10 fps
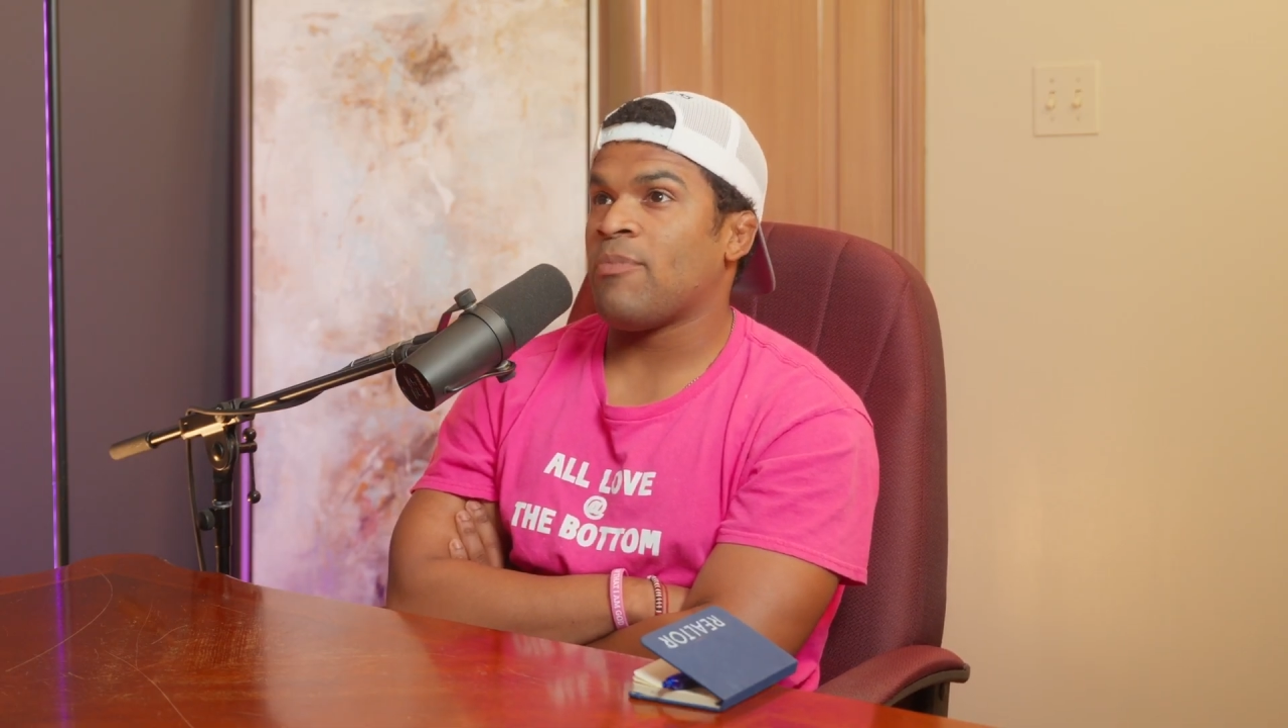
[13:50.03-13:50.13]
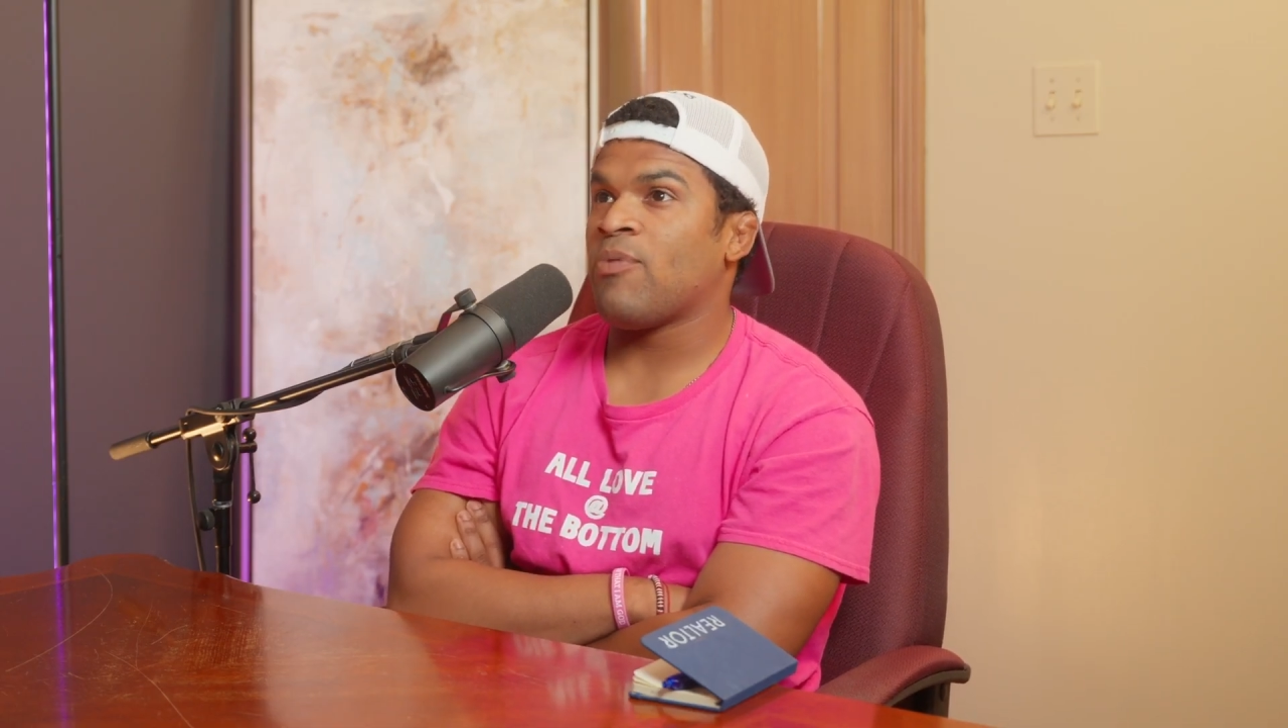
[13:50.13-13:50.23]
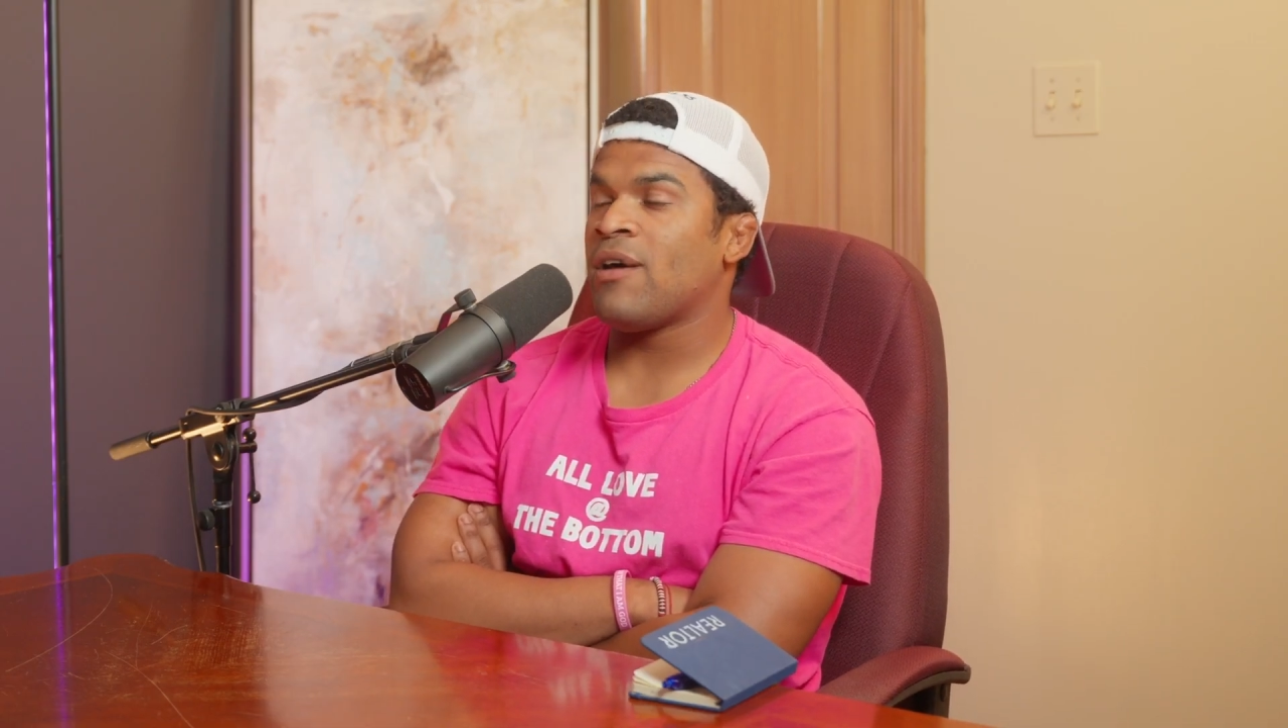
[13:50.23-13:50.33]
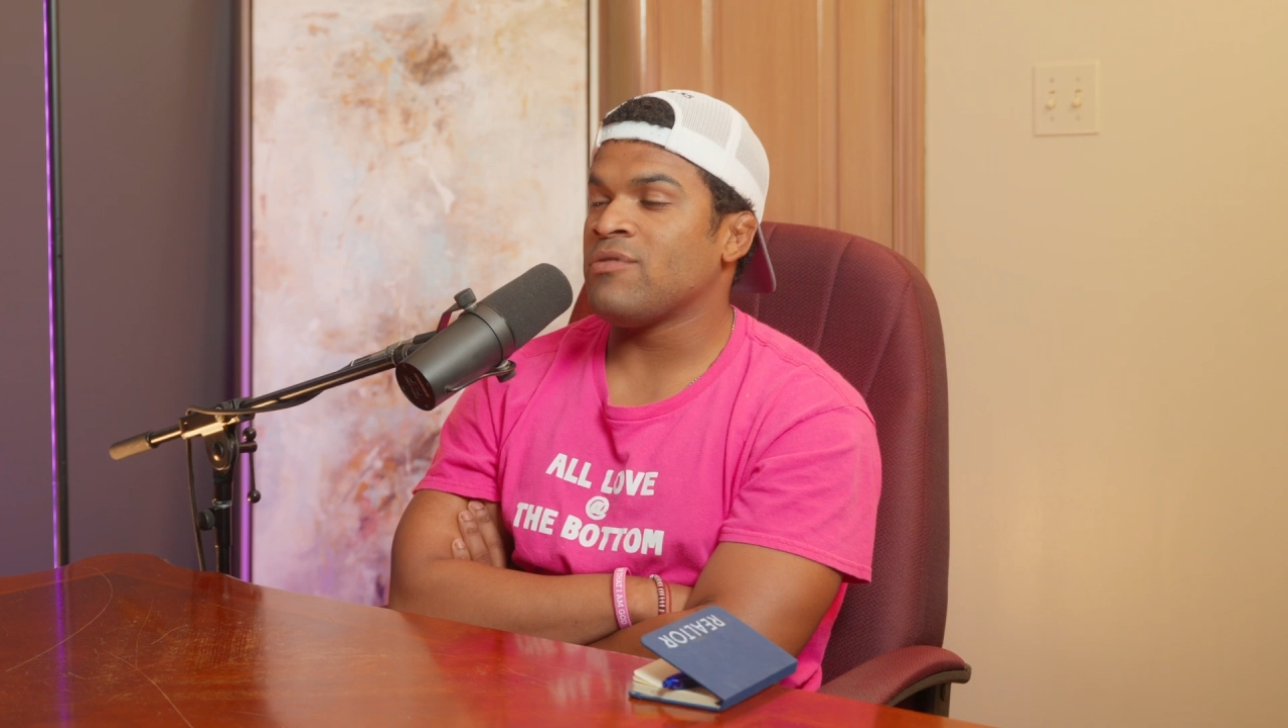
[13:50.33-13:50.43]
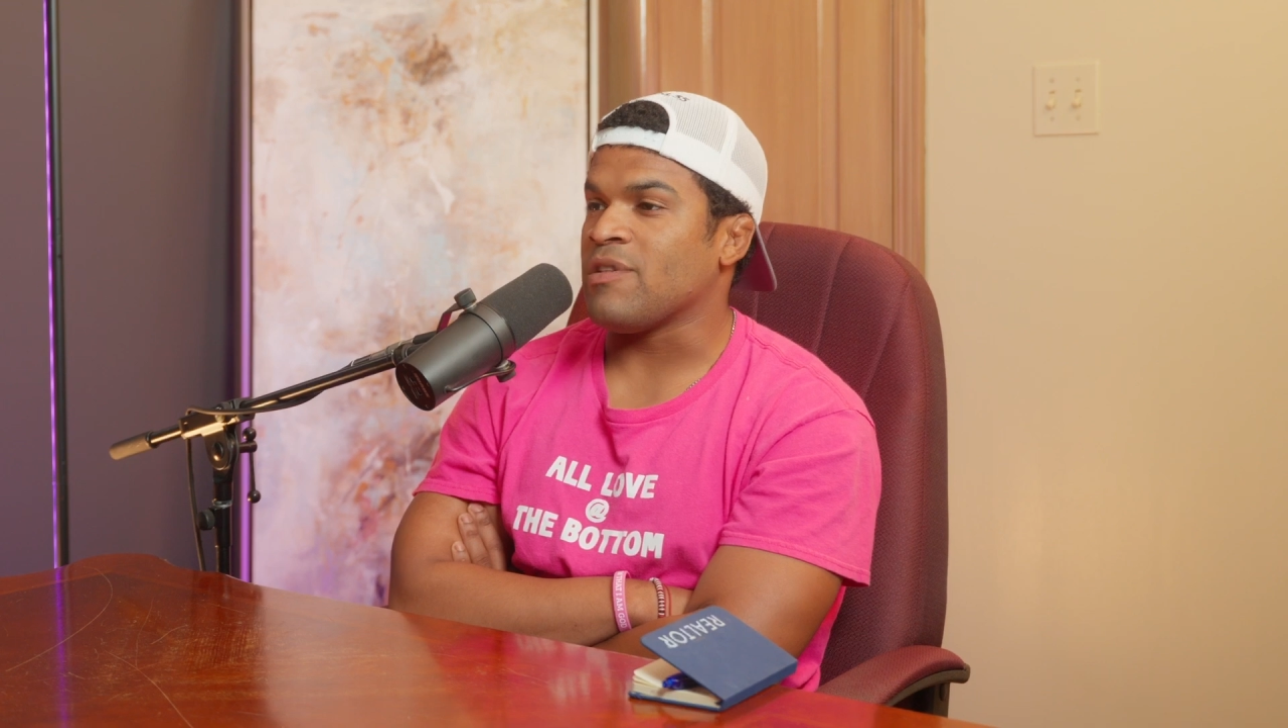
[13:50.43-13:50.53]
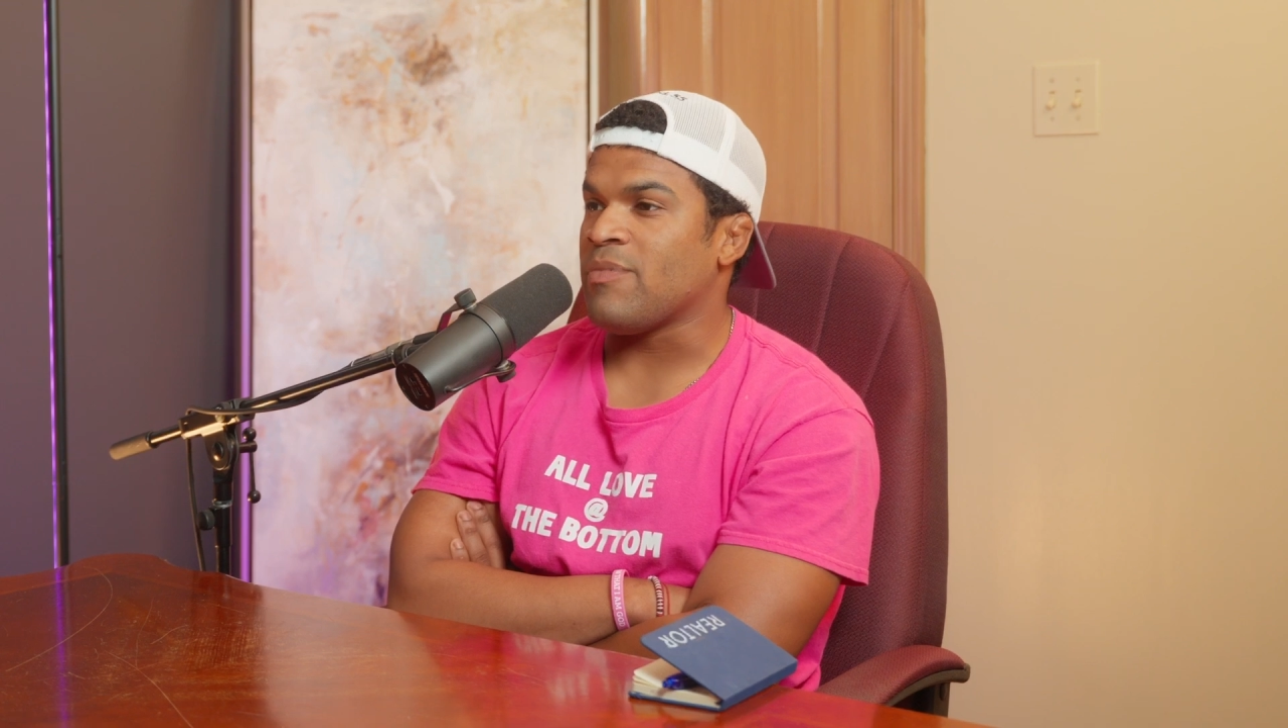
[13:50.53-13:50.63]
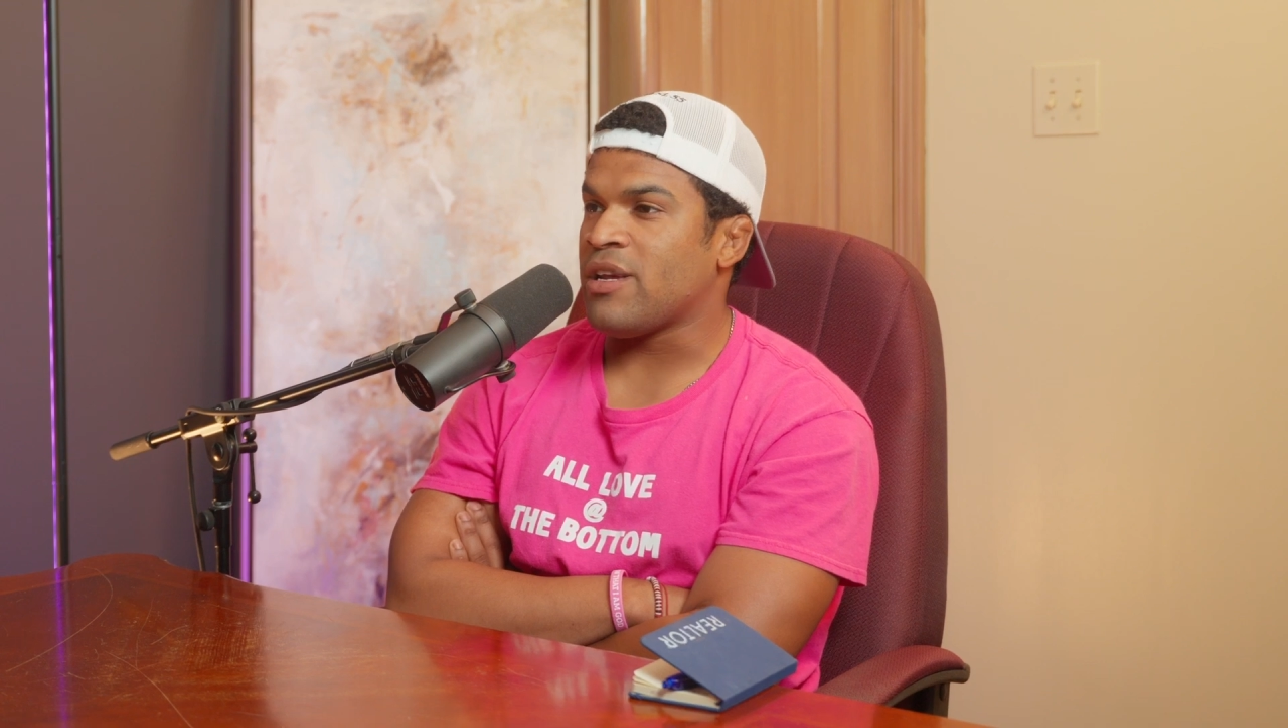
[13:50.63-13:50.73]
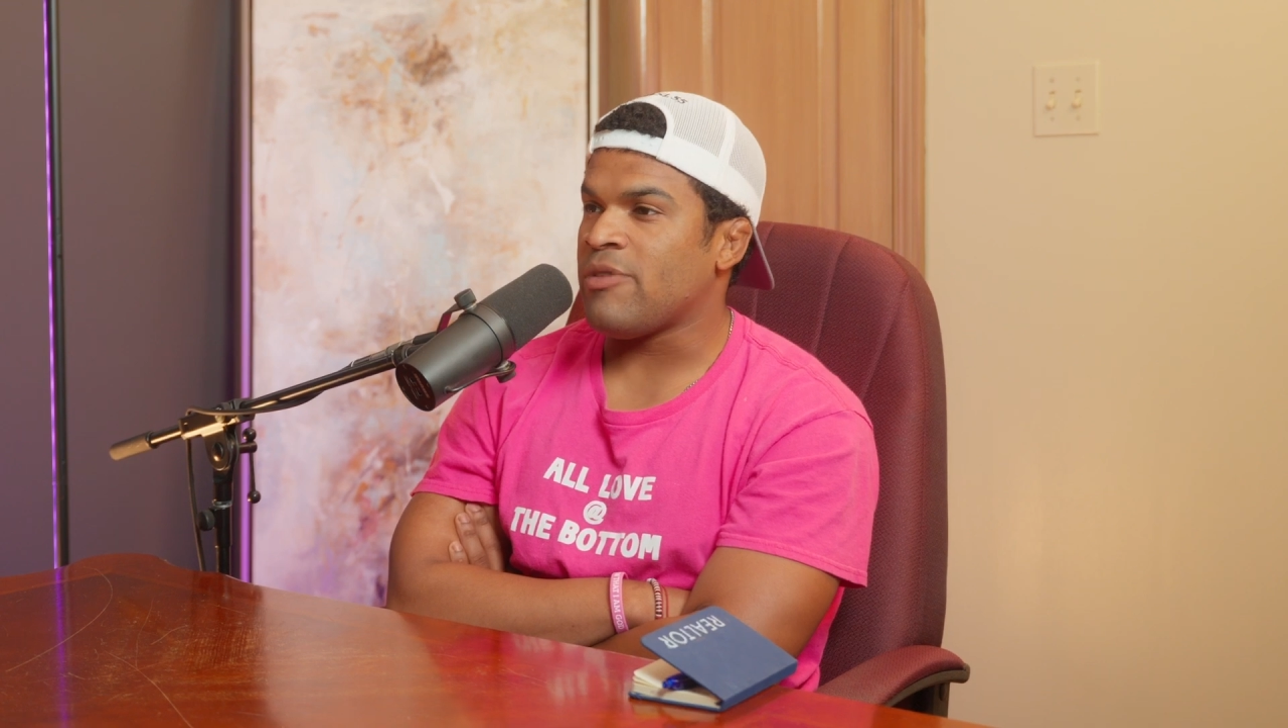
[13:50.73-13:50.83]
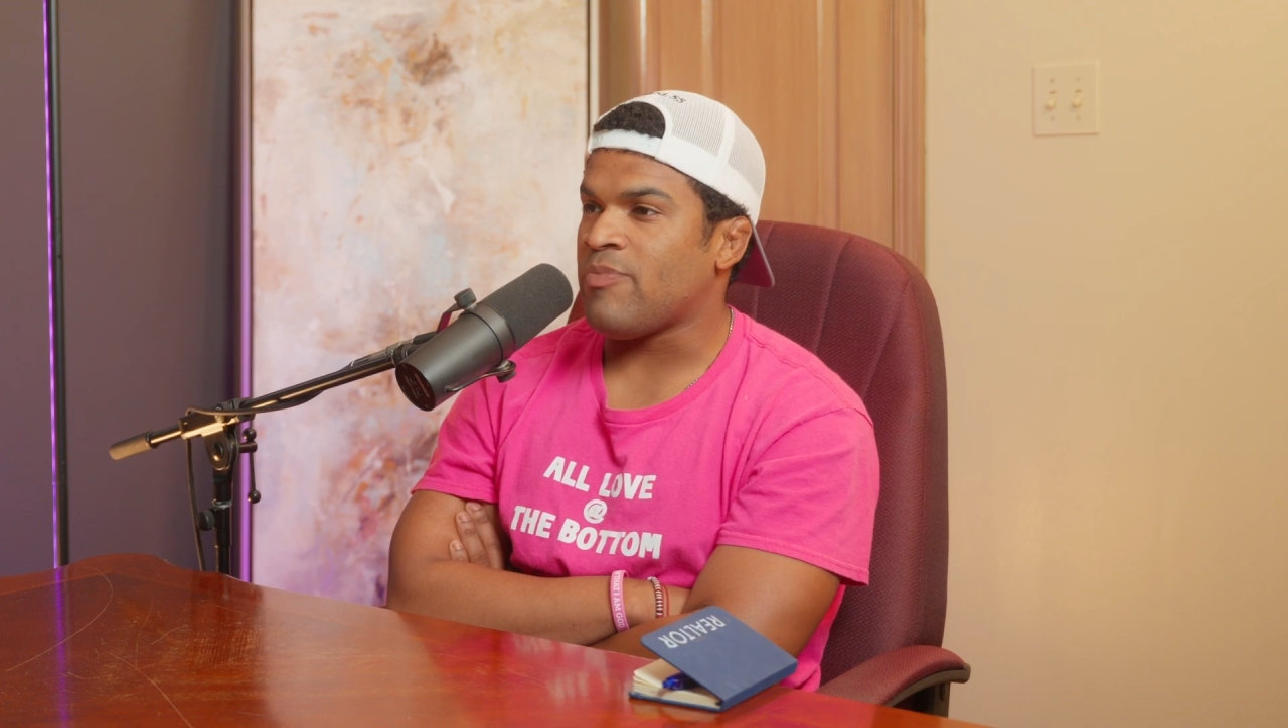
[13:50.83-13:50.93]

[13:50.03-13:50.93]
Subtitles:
proud to admit it,